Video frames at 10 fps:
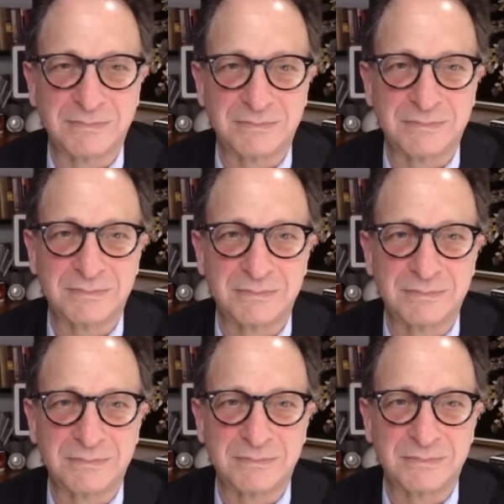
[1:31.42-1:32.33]

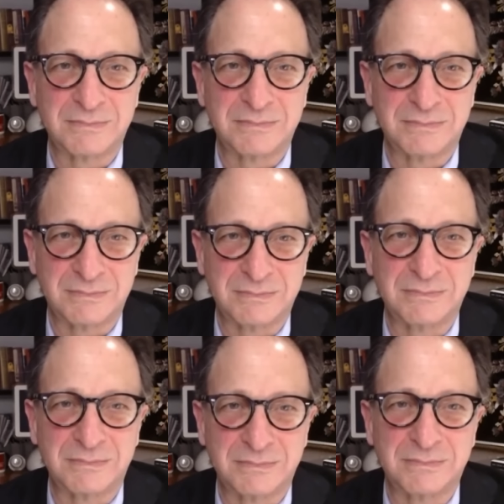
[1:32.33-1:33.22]

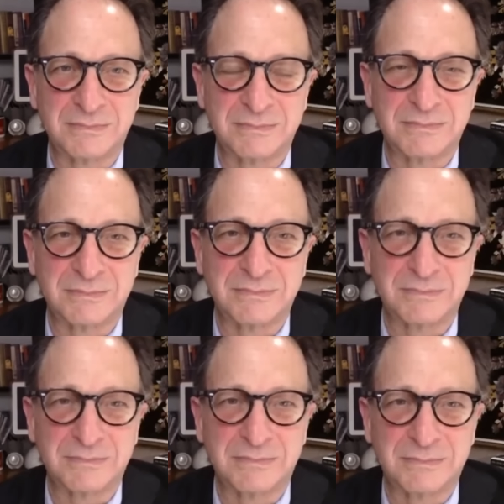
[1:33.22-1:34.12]

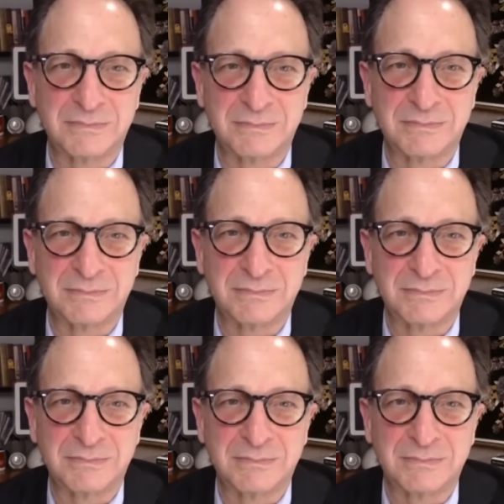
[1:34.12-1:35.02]

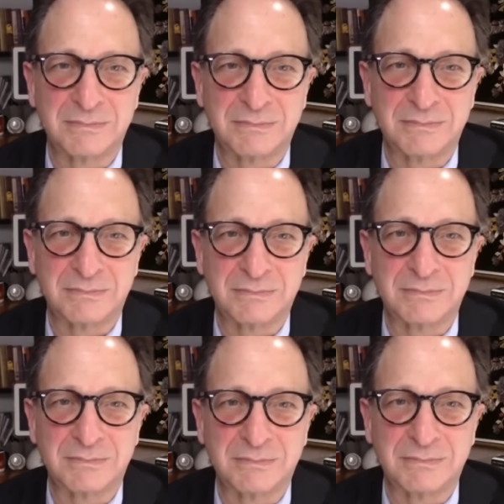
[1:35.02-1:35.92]

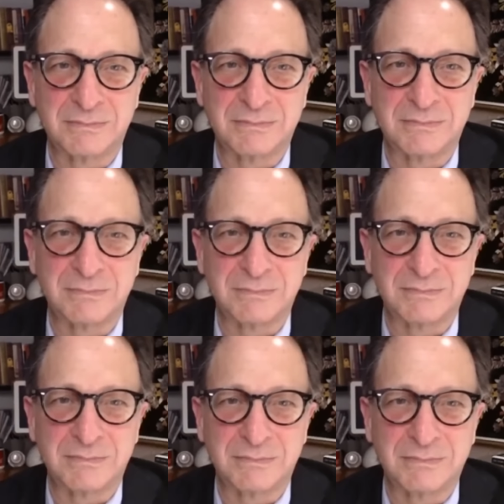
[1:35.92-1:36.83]

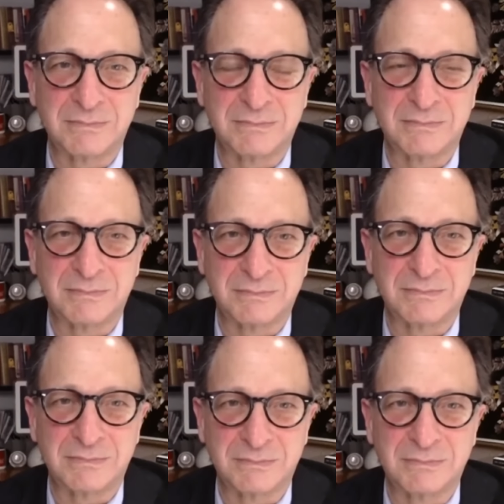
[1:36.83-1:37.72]

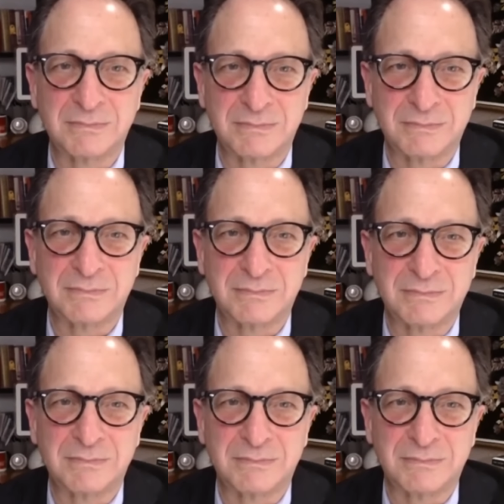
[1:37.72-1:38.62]

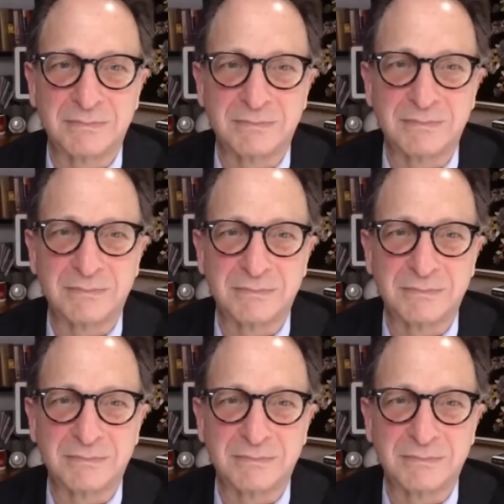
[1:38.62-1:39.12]
No words are spoken by the person on screen.